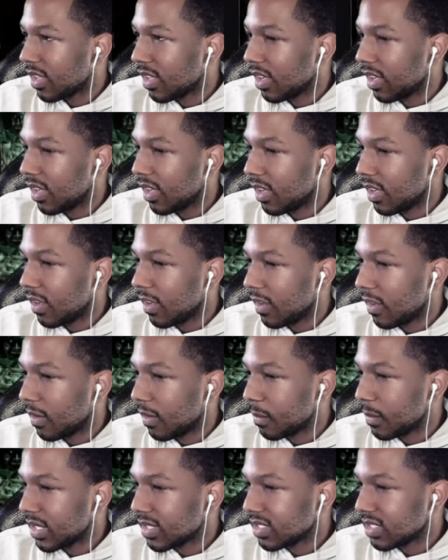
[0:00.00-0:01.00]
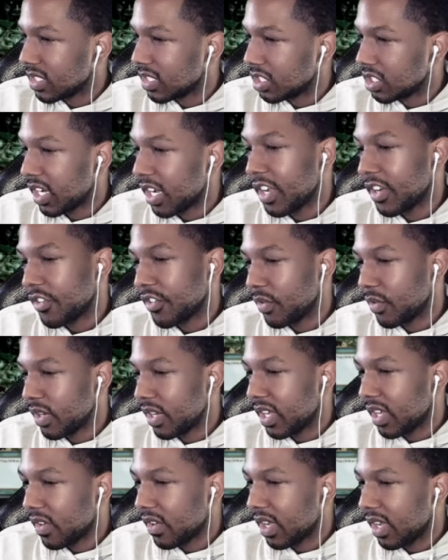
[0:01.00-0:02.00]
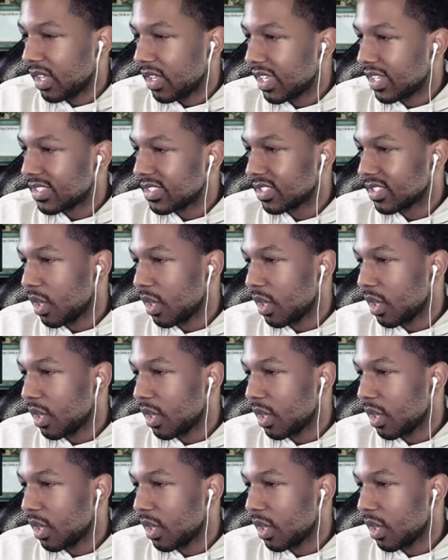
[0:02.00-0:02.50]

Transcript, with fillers: Um, let's see, Giant Trunade. Okay, that's